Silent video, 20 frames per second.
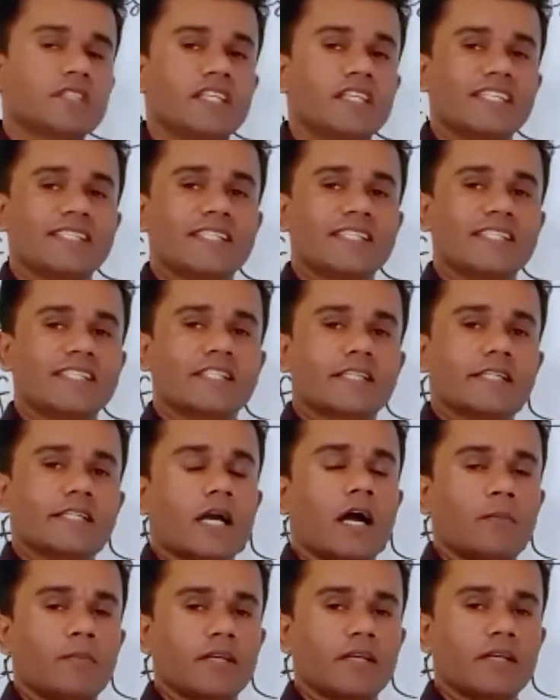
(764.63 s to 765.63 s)
In this case,
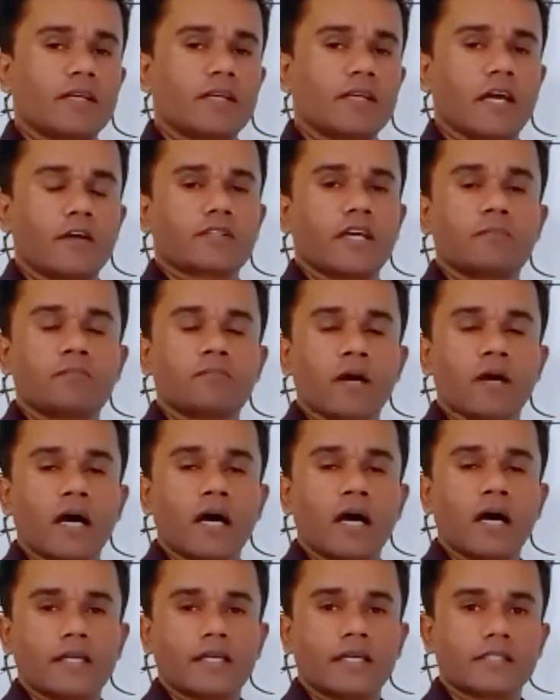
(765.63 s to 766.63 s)
carbon dioxide
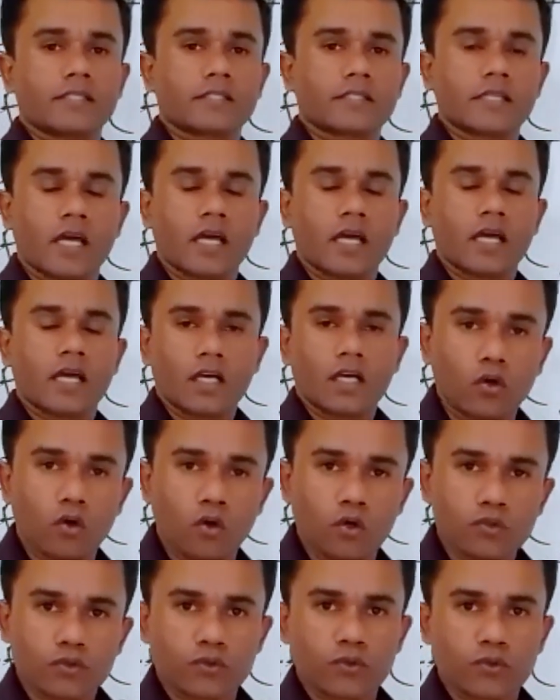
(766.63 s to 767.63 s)
particles
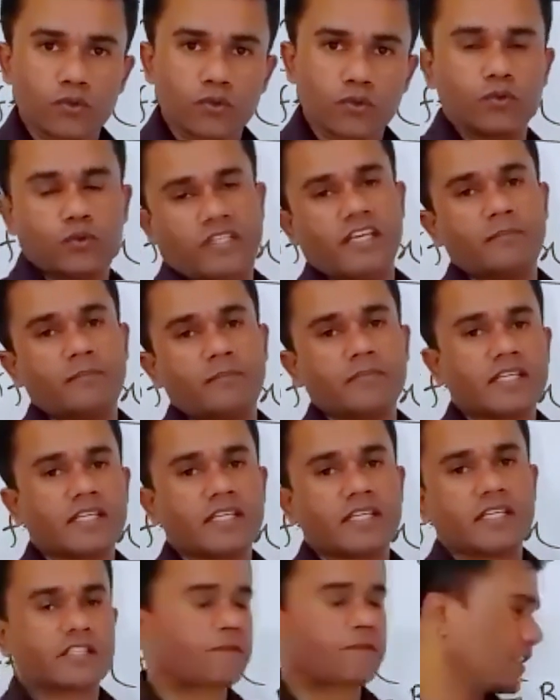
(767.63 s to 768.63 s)
go through the empty
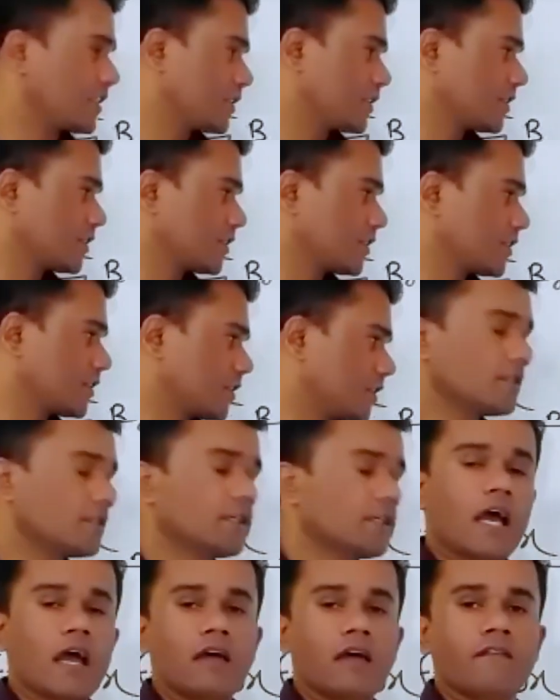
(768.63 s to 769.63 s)
spaces
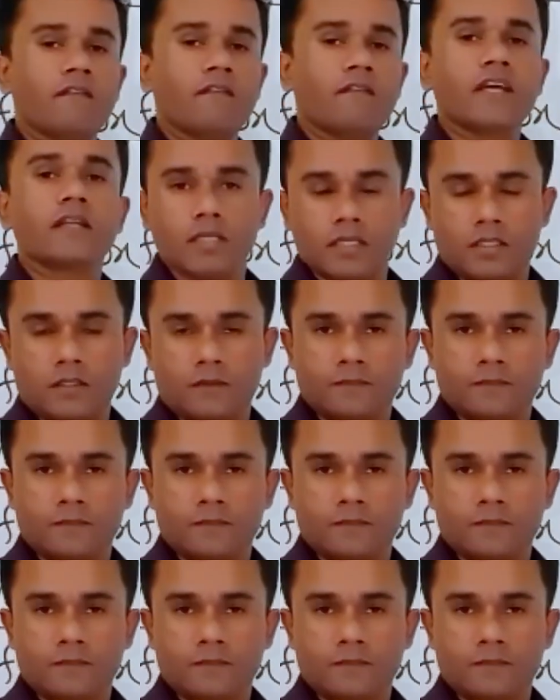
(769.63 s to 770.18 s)
available